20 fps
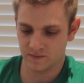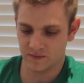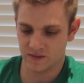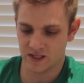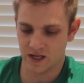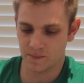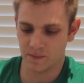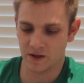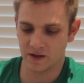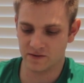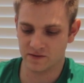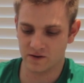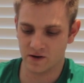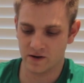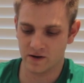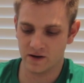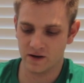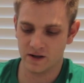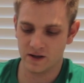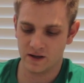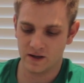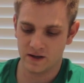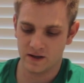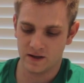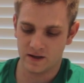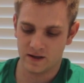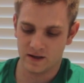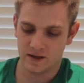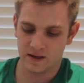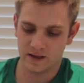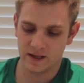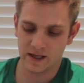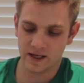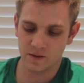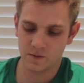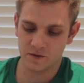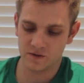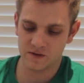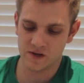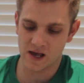Tap Get Started. And
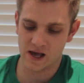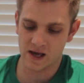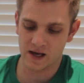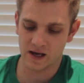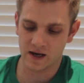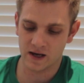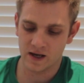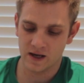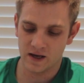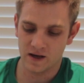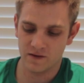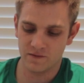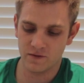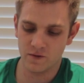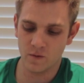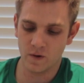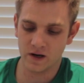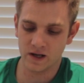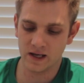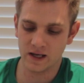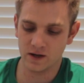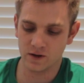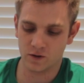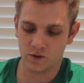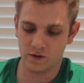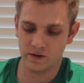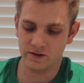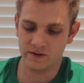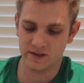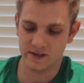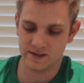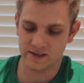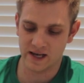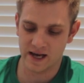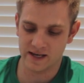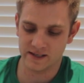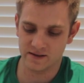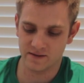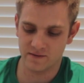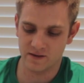like it was saying, if you want to increase the
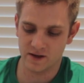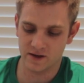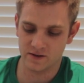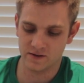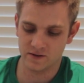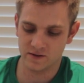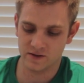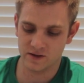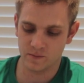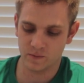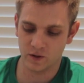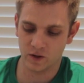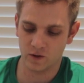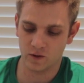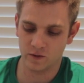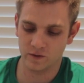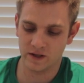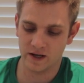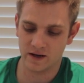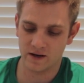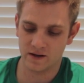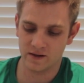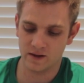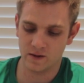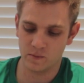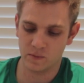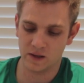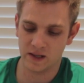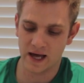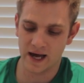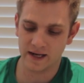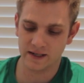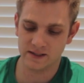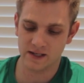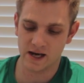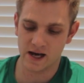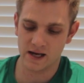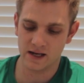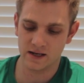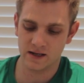size of this, you simply hold down on the black
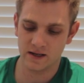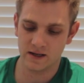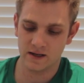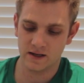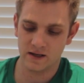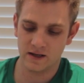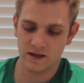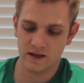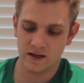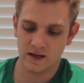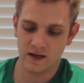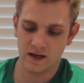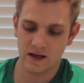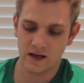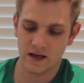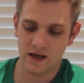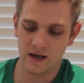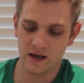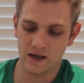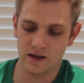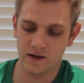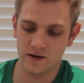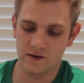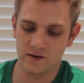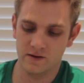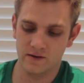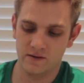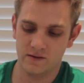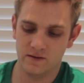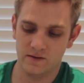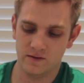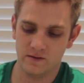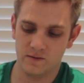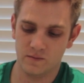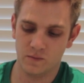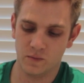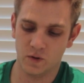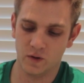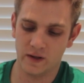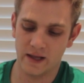dot and
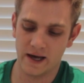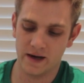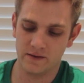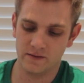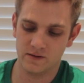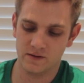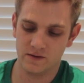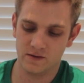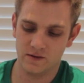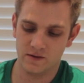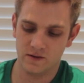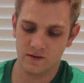pull out.